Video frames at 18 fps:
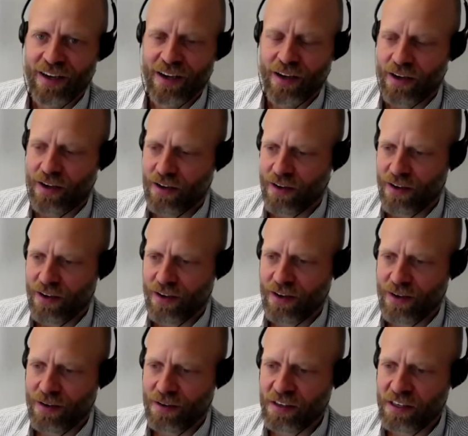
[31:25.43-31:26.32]

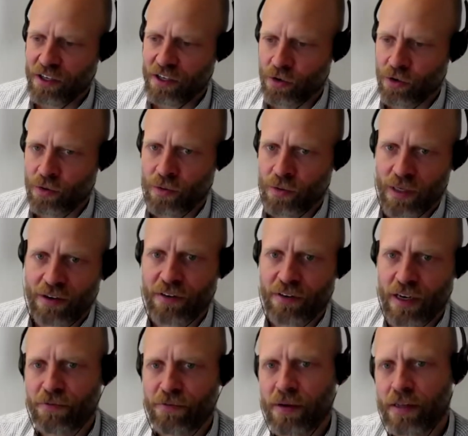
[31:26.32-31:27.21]
EU,
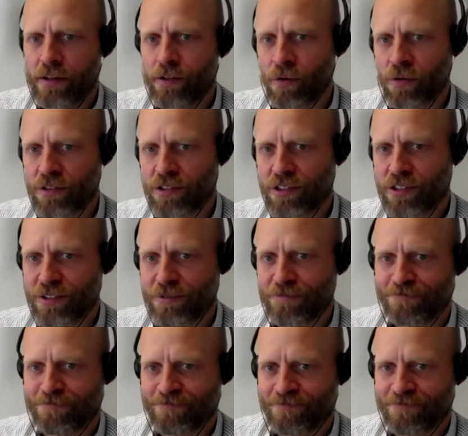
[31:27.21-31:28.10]
if we don't
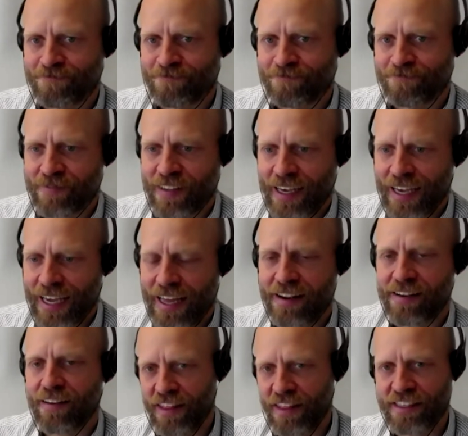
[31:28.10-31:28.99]

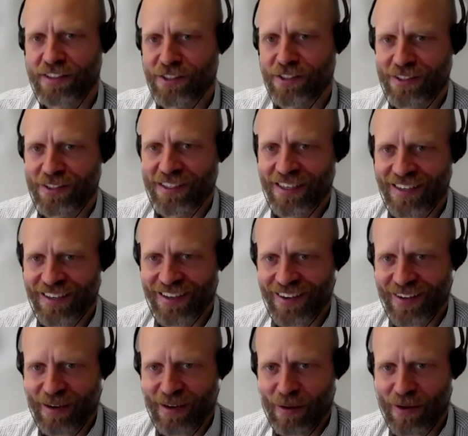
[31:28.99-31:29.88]
handle this
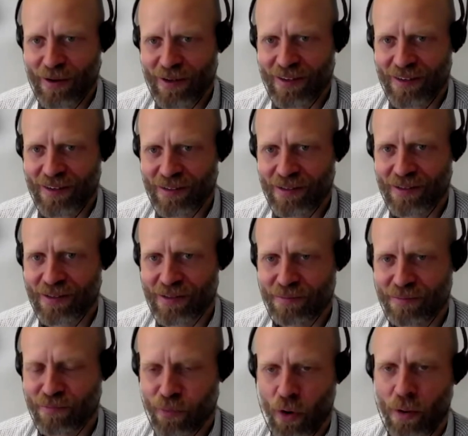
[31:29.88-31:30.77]

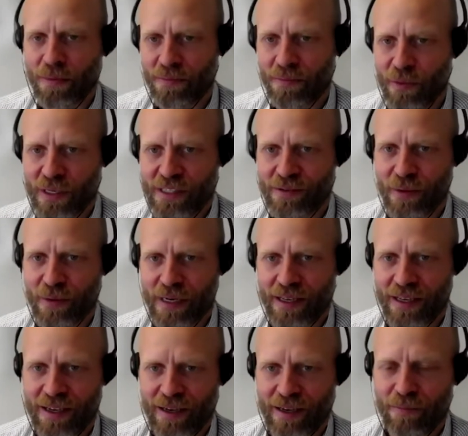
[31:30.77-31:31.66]
problem with
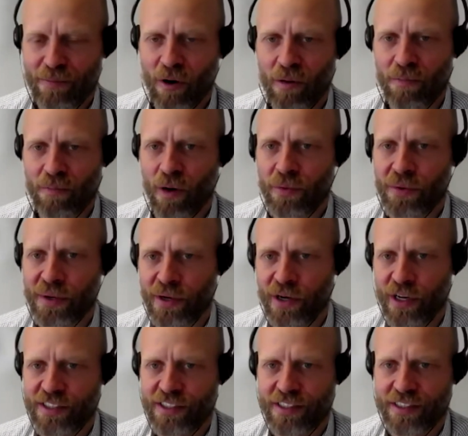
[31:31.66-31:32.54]
more and more
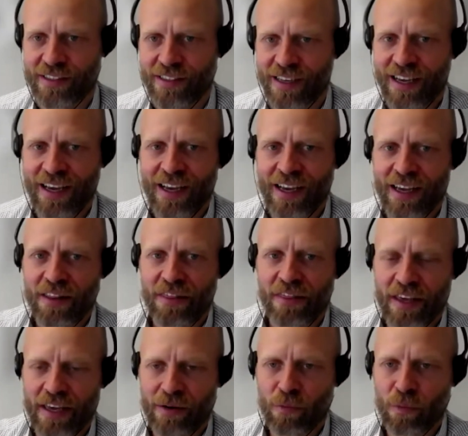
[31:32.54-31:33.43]
regulation,
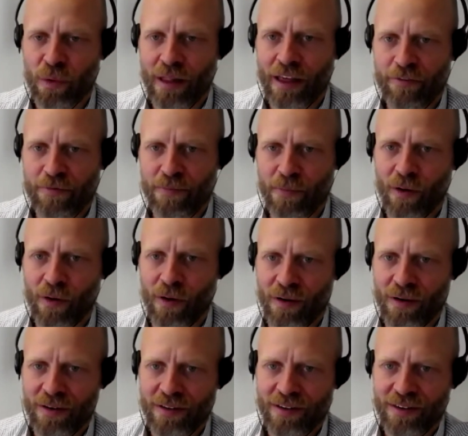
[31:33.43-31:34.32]
then we'll have
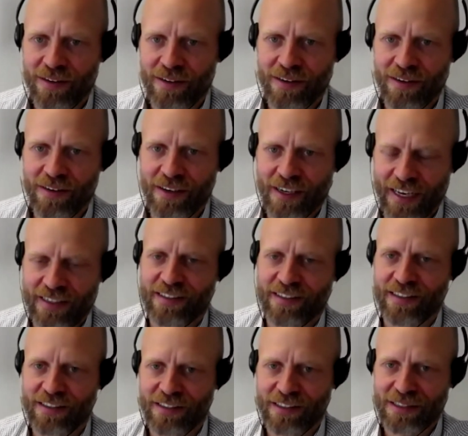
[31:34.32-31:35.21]
more
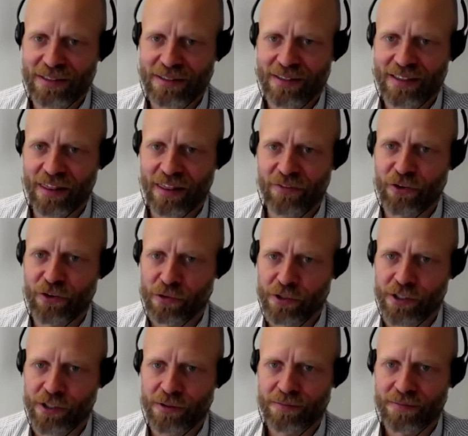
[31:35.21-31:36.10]
exits in the
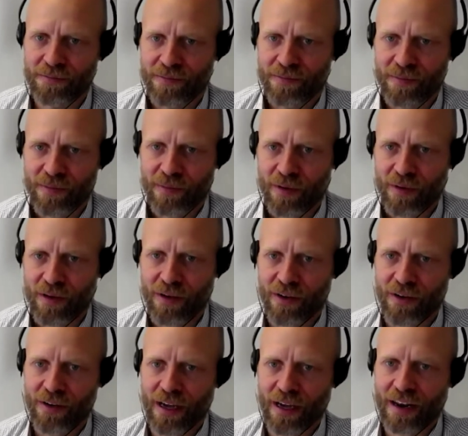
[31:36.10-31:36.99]
future.
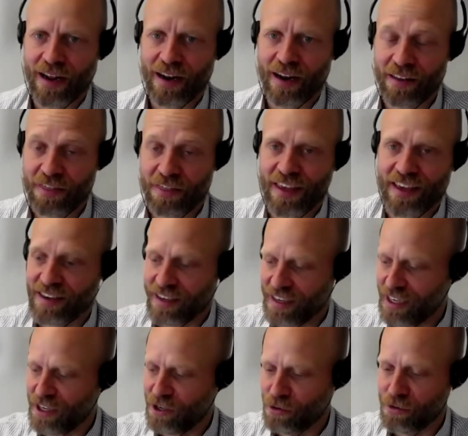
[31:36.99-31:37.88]
And I think
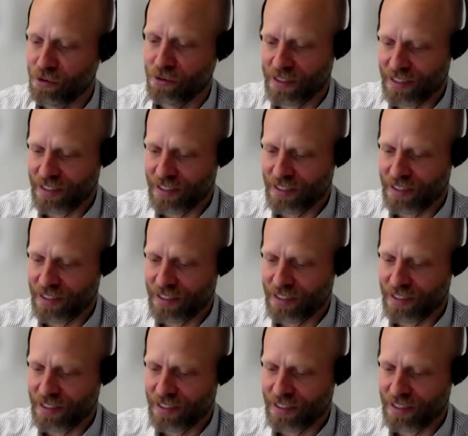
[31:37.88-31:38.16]
EU